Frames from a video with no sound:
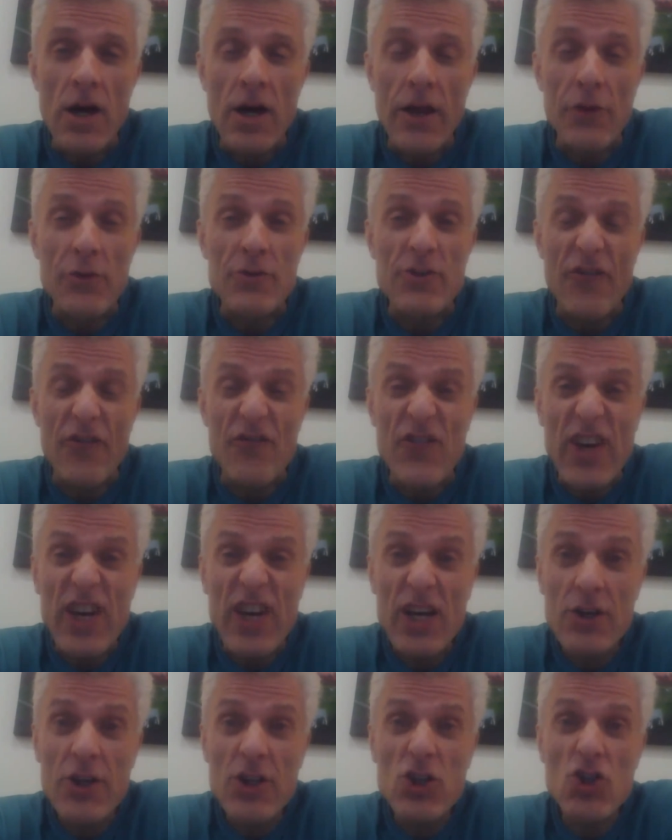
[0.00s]
There's a
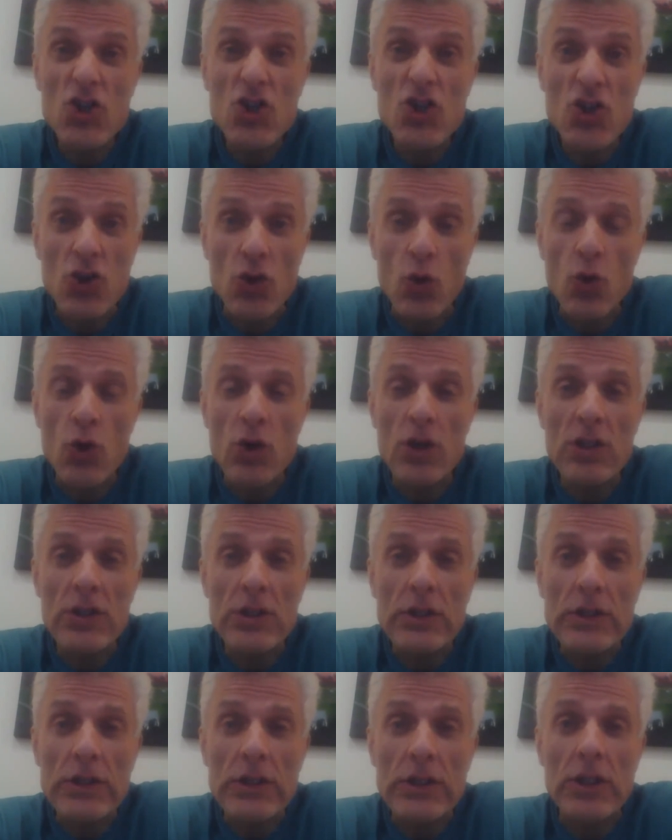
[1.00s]
very short
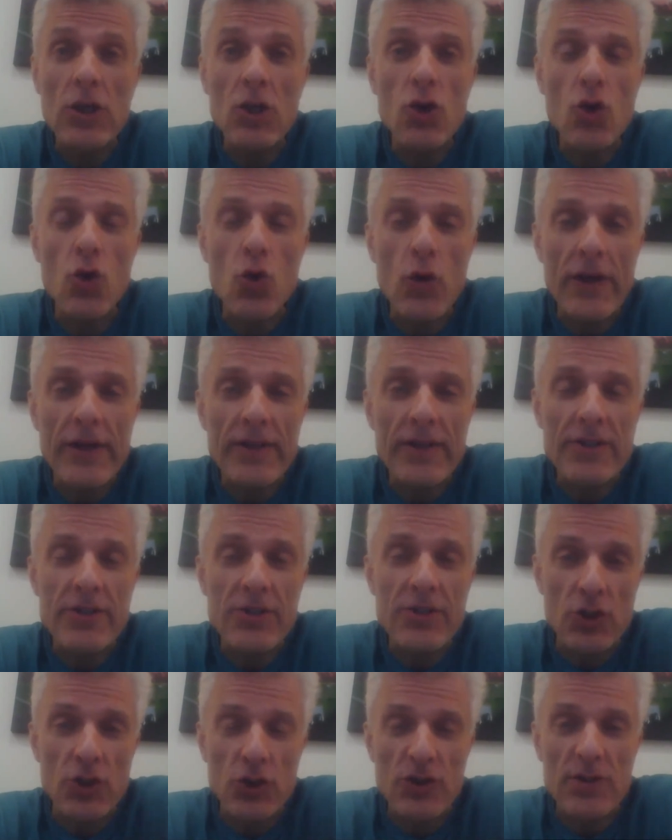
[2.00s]
little
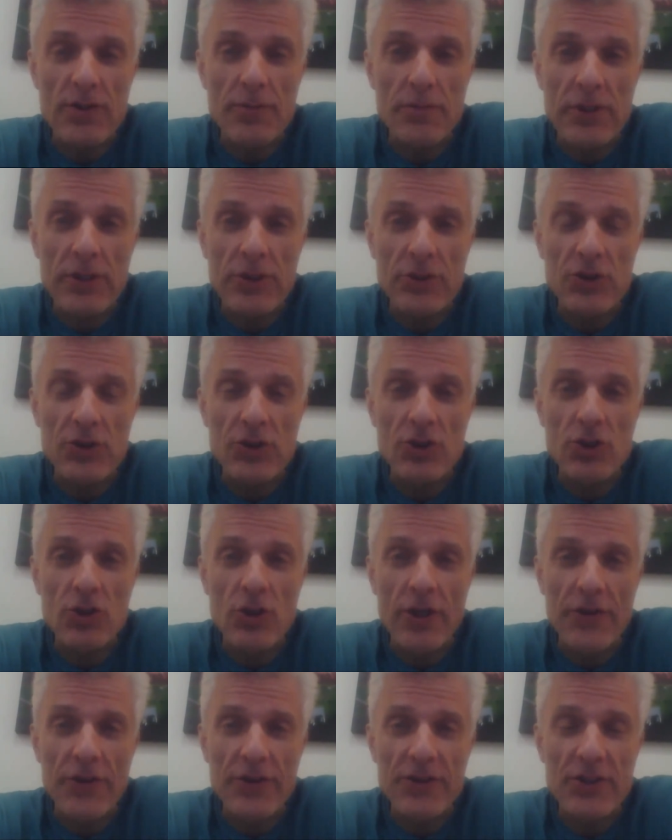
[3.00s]
quiz you're supposed to
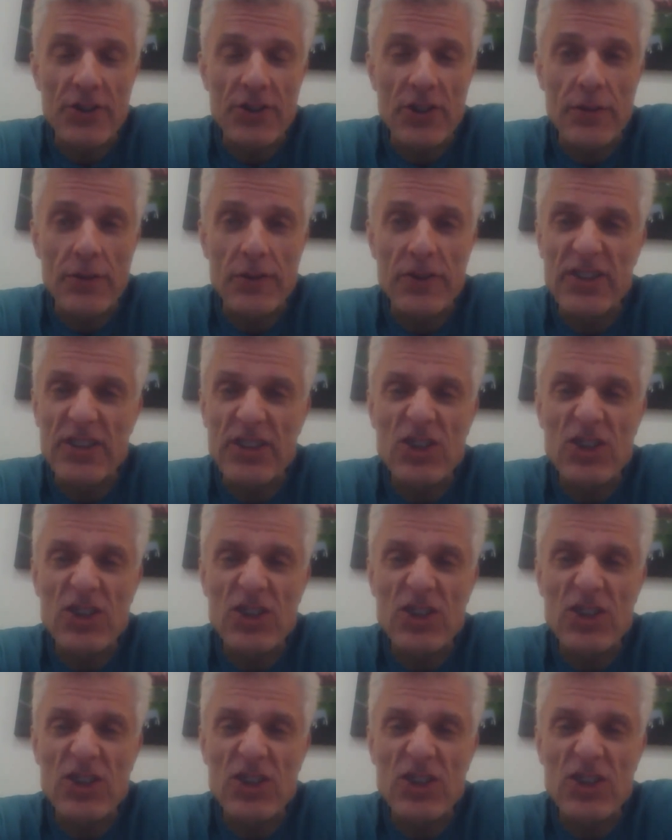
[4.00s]
do on the syllabus.